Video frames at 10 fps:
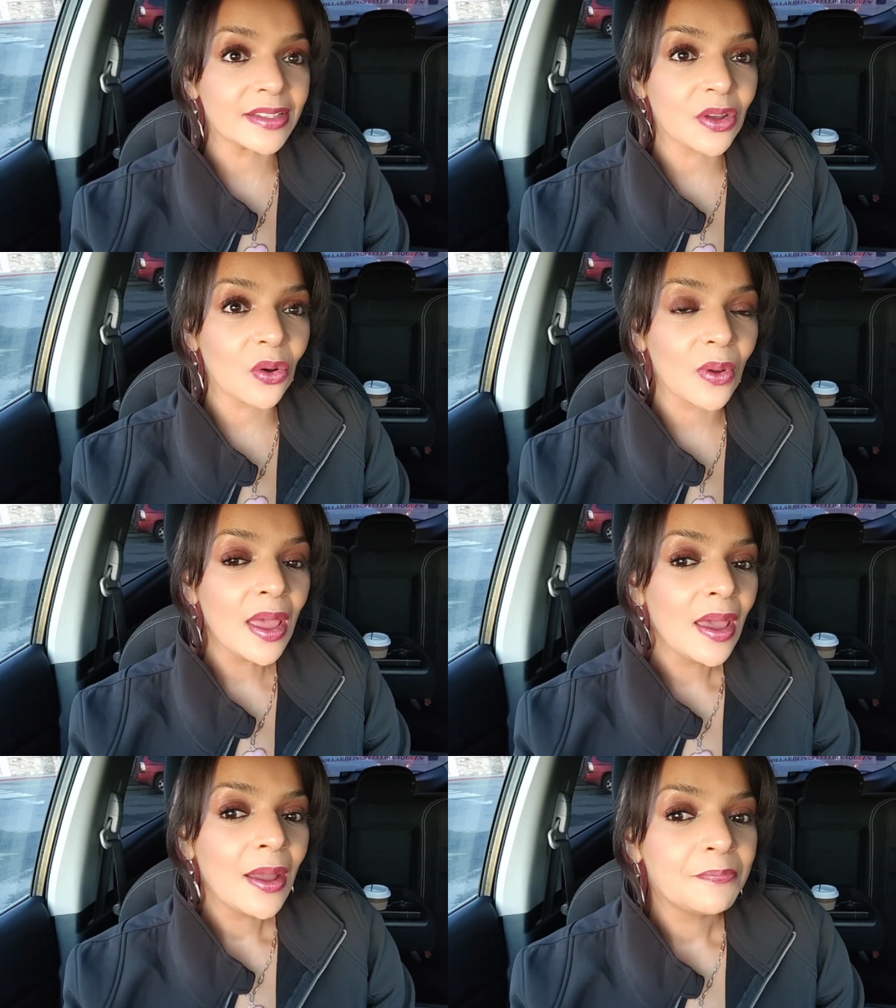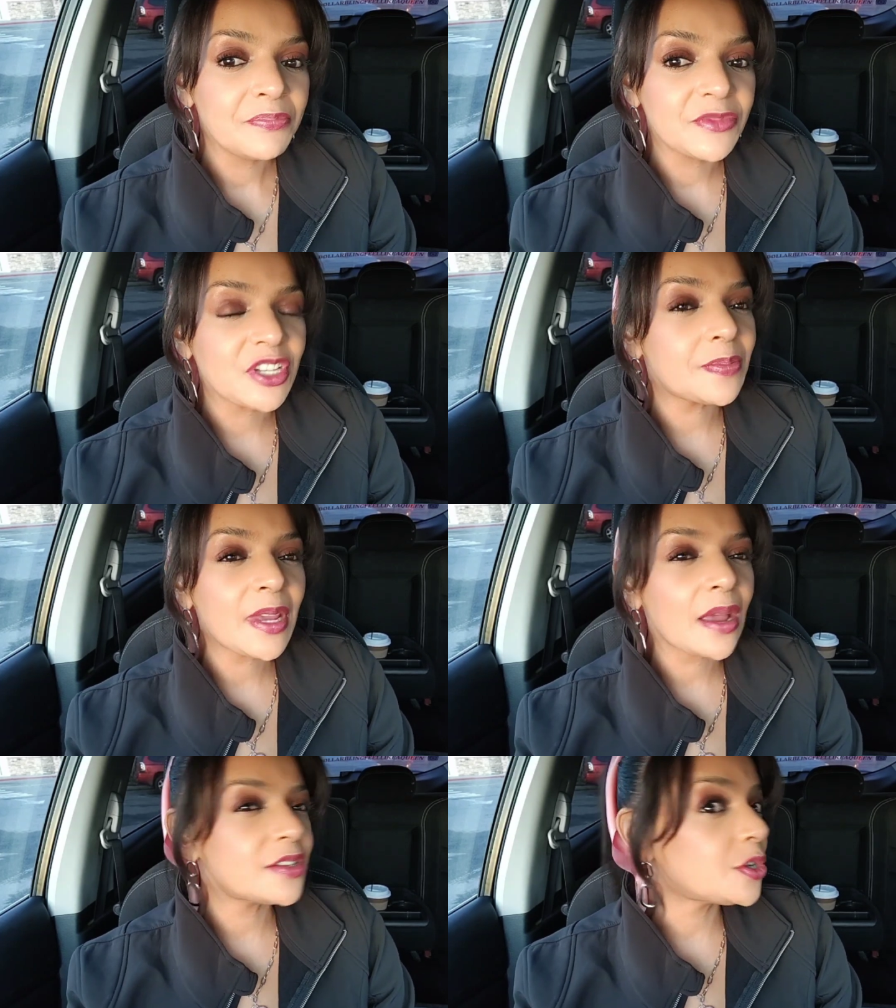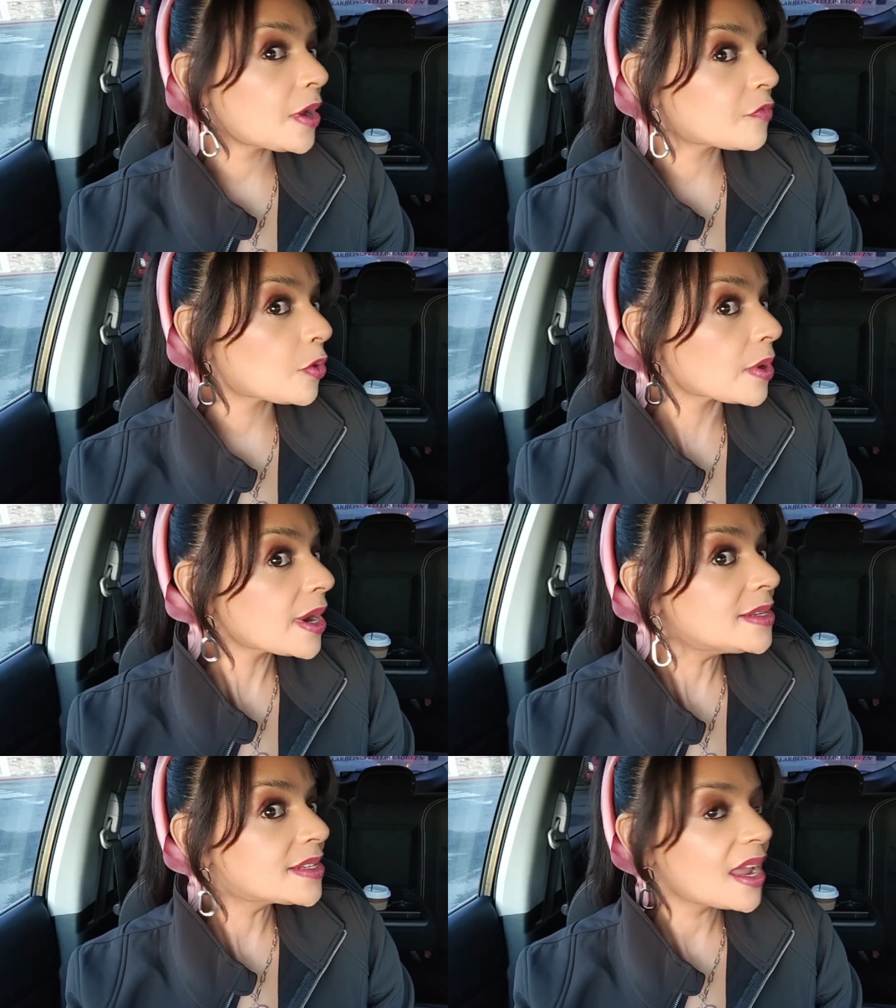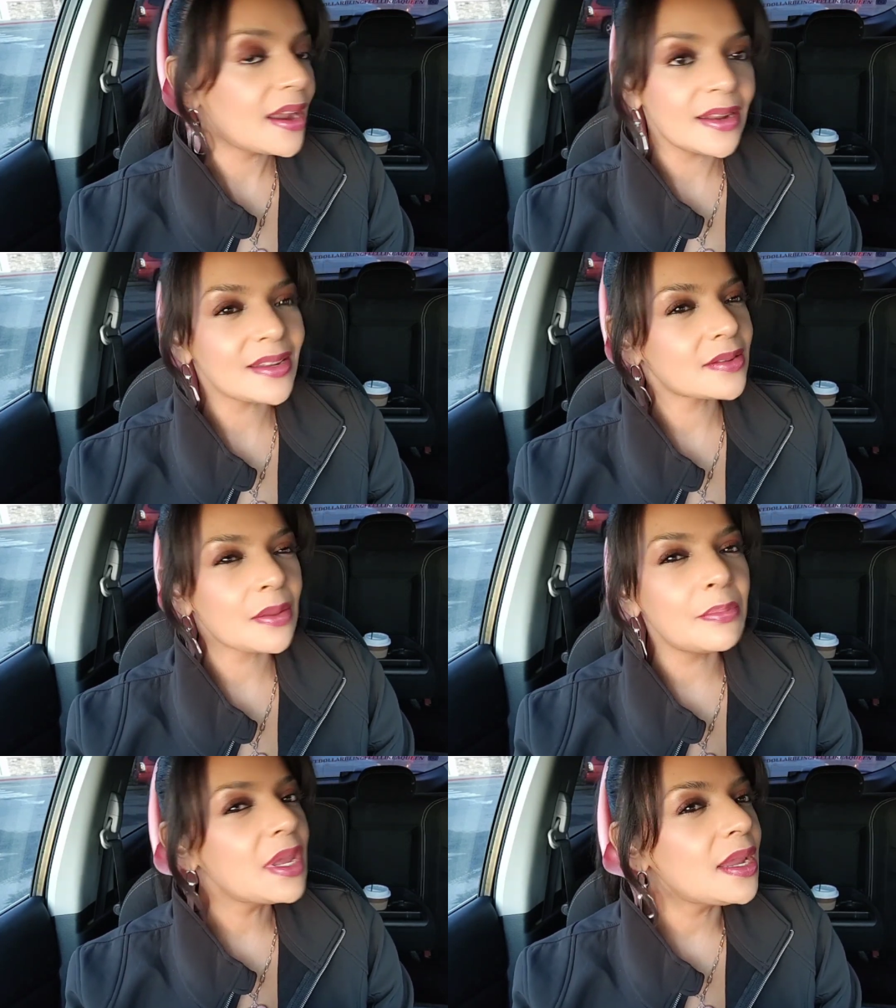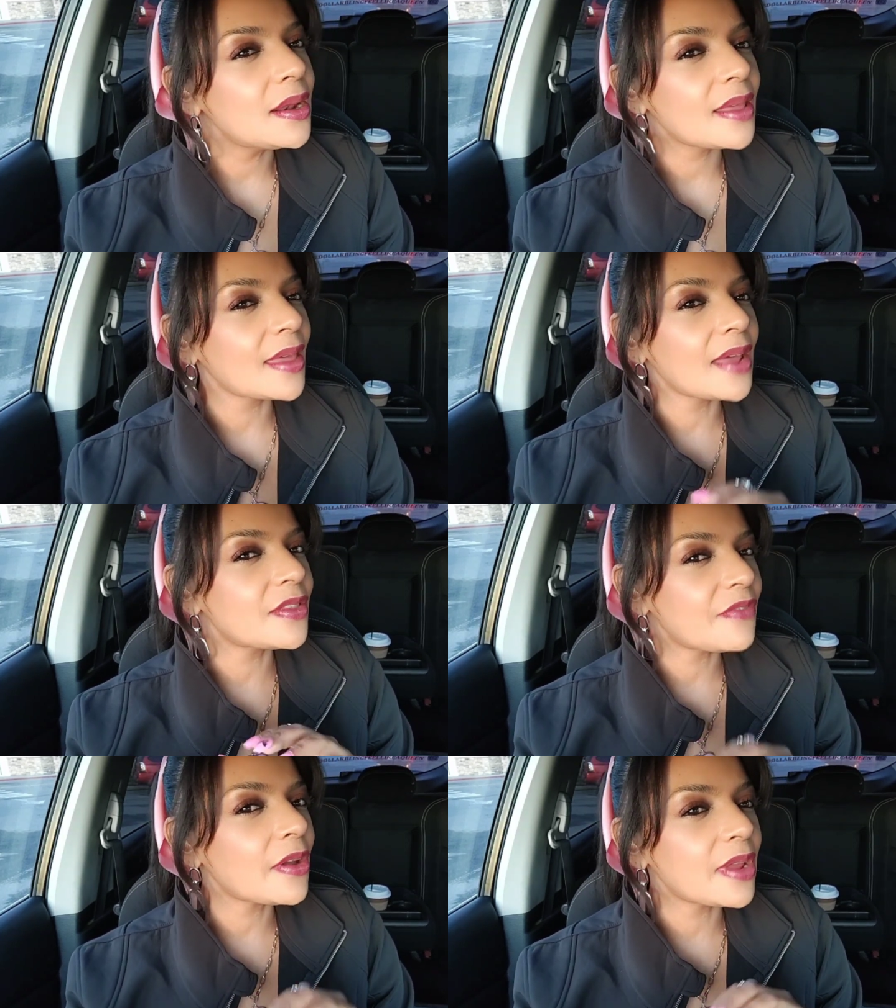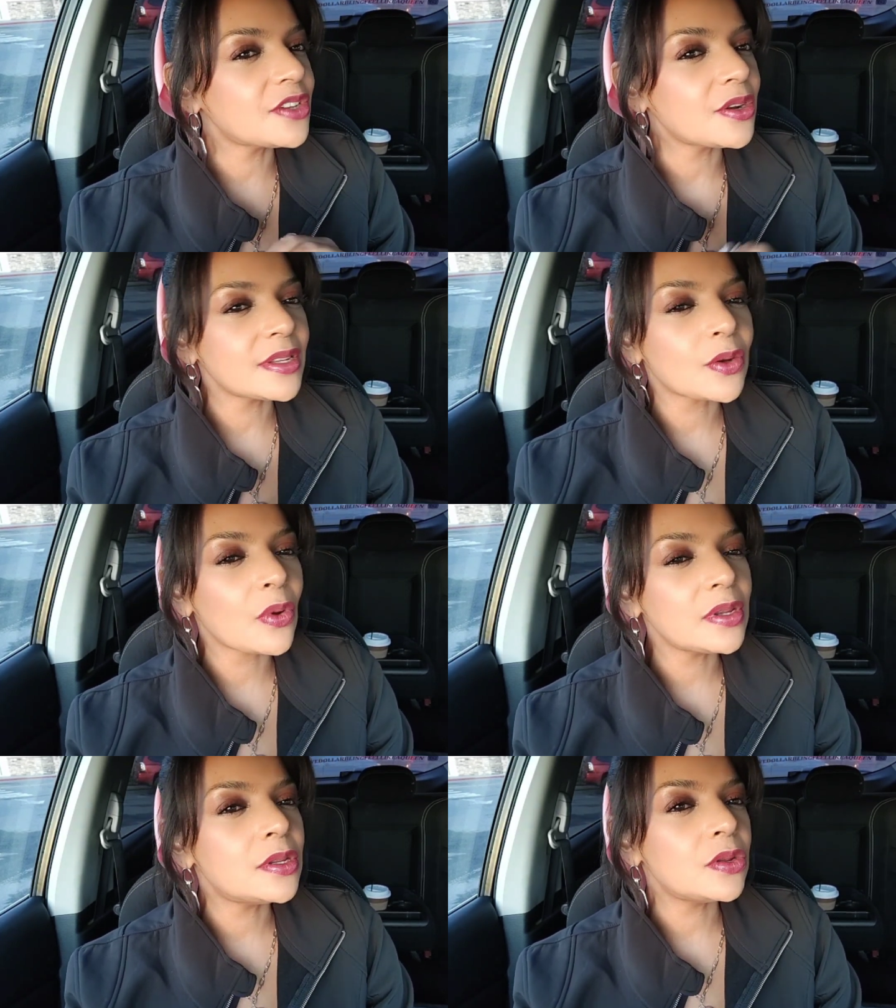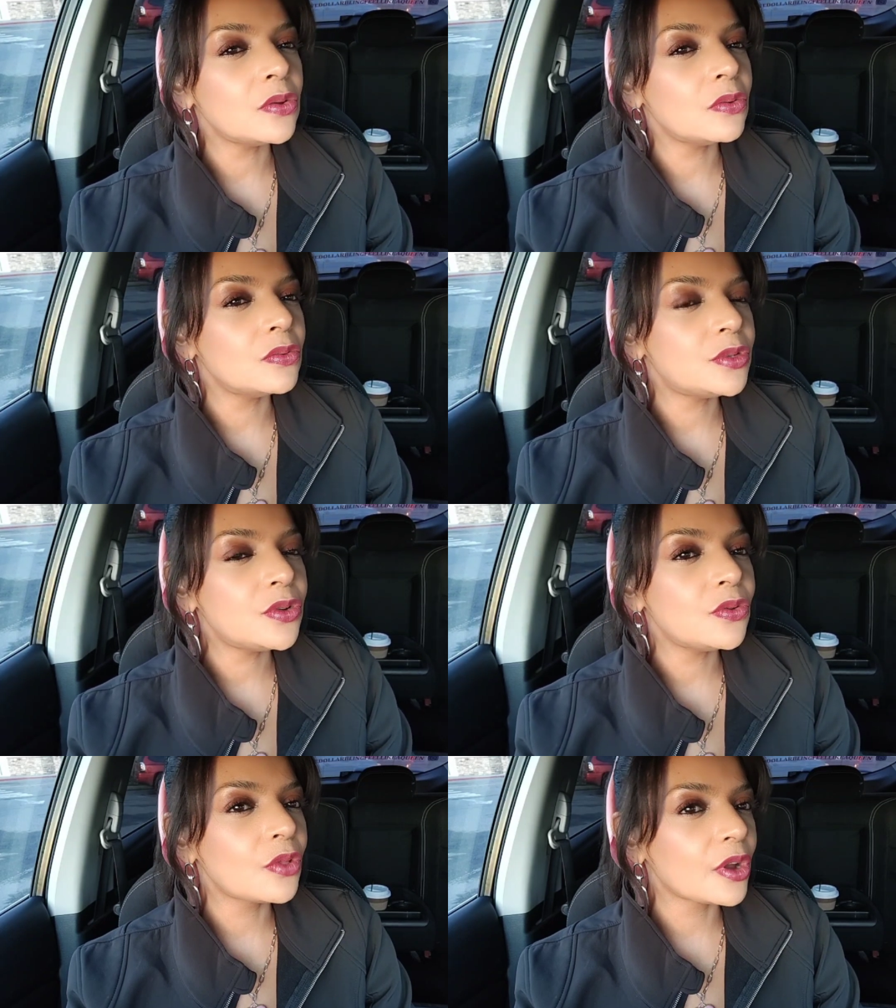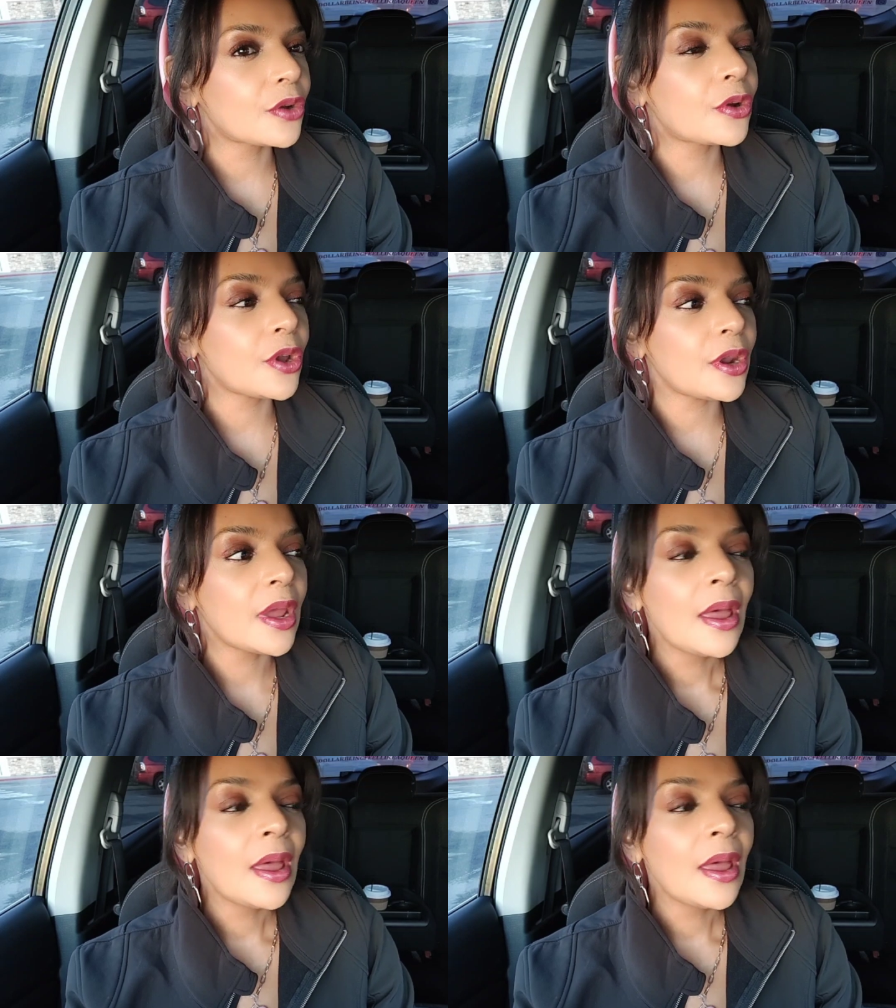So just because you have great skin, it doesn't mean that the foundation is going to look good.